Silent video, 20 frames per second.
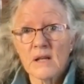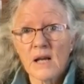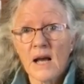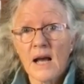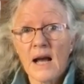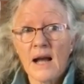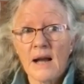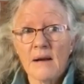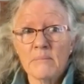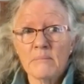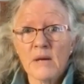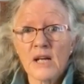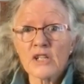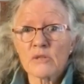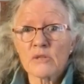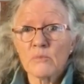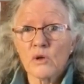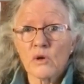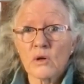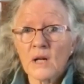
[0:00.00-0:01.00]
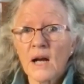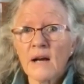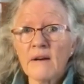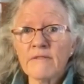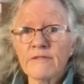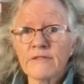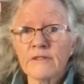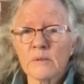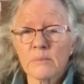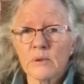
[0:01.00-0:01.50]
are much more
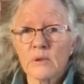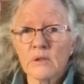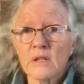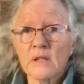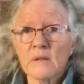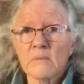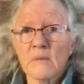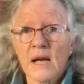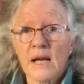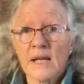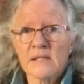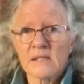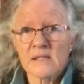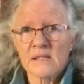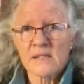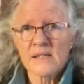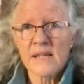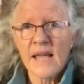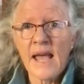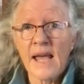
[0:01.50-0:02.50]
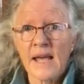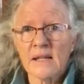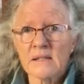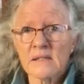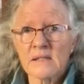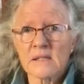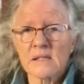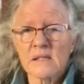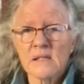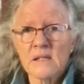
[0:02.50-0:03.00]
comfortable and my
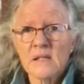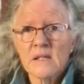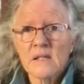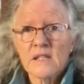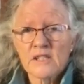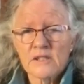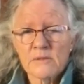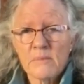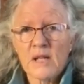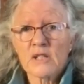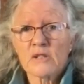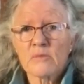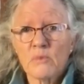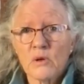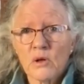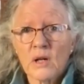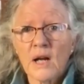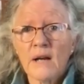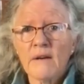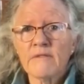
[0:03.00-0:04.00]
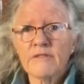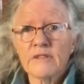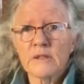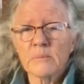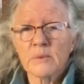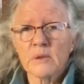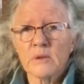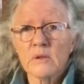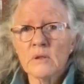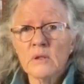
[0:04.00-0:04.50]
stance is much more
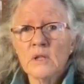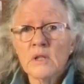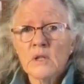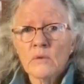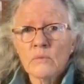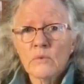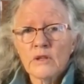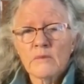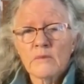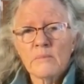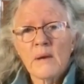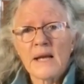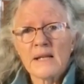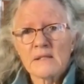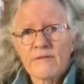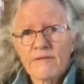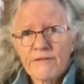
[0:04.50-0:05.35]
comfortable with my